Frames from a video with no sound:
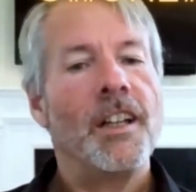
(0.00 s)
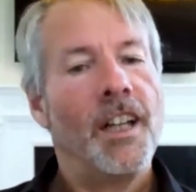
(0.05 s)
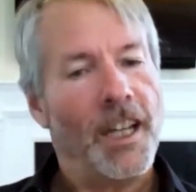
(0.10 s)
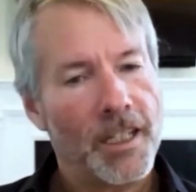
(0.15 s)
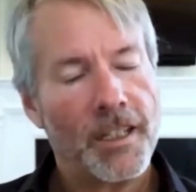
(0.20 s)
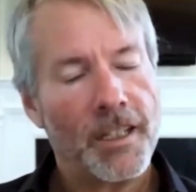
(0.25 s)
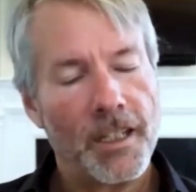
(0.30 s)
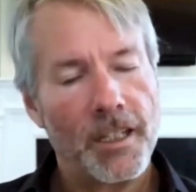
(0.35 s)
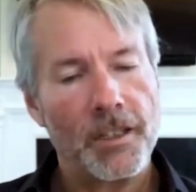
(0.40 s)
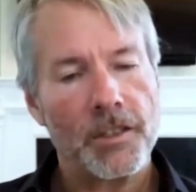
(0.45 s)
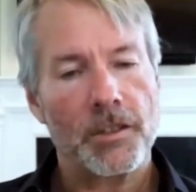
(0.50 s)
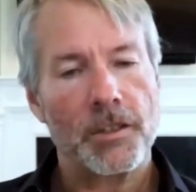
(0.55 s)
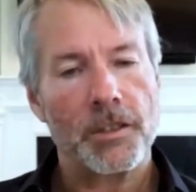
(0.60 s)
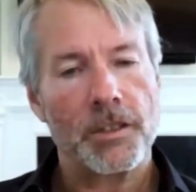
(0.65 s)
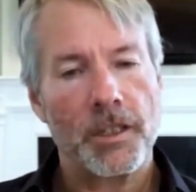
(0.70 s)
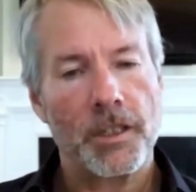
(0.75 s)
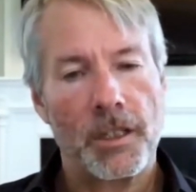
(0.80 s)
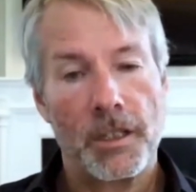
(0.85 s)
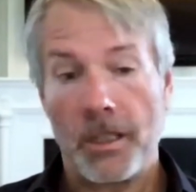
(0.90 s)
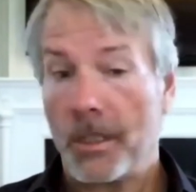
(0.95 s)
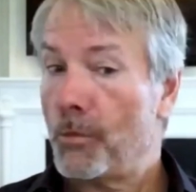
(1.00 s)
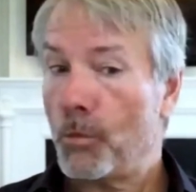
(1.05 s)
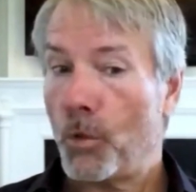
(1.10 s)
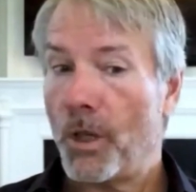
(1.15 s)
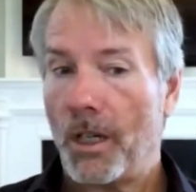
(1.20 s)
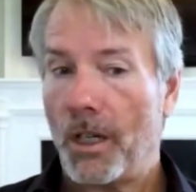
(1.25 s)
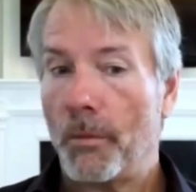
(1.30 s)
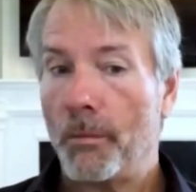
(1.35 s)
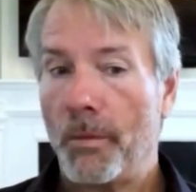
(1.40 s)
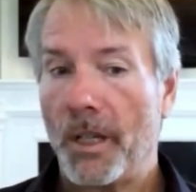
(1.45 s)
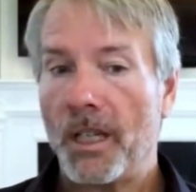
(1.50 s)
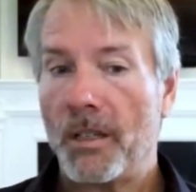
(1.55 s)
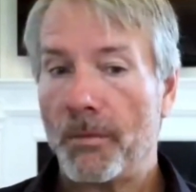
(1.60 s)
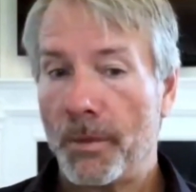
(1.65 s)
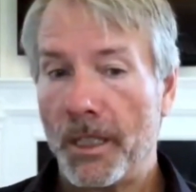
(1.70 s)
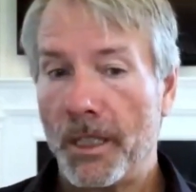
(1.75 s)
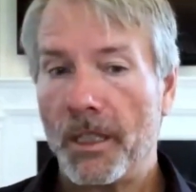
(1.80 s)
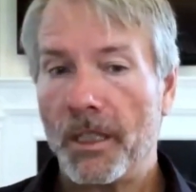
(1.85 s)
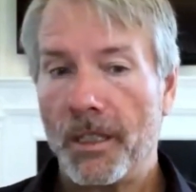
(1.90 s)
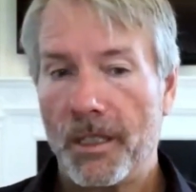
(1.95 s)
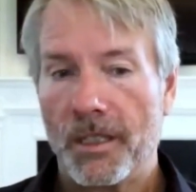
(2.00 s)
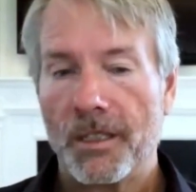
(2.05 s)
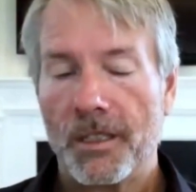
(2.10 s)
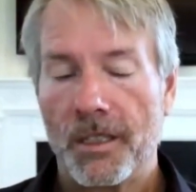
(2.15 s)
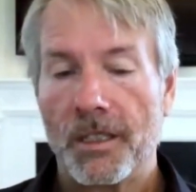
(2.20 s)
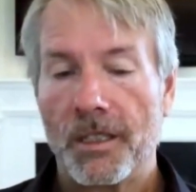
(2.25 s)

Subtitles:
And Gensler said, well, maybe.